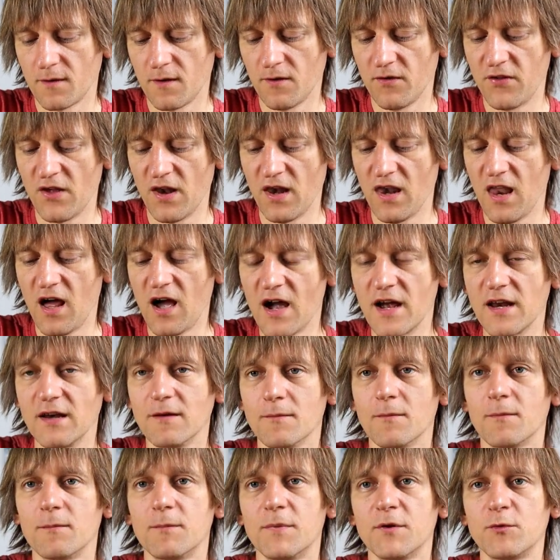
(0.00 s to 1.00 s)
the
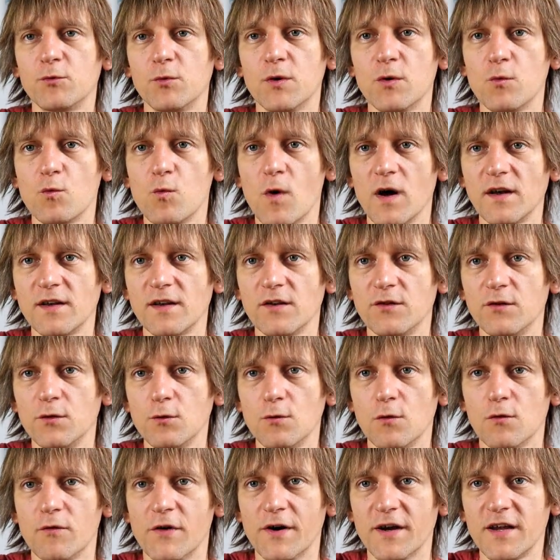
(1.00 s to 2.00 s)
line between one and
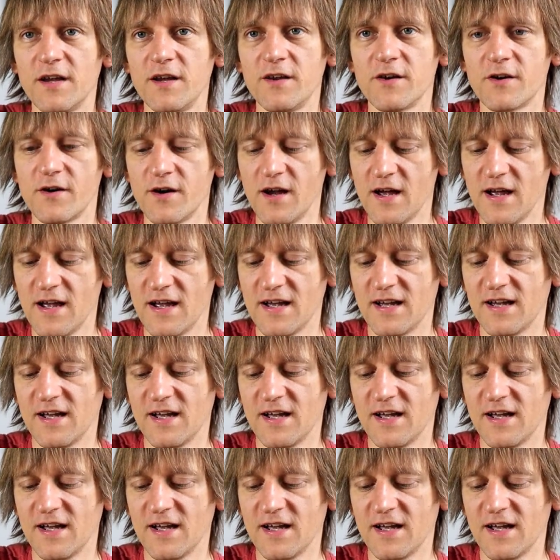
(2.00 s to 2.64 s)
two over here,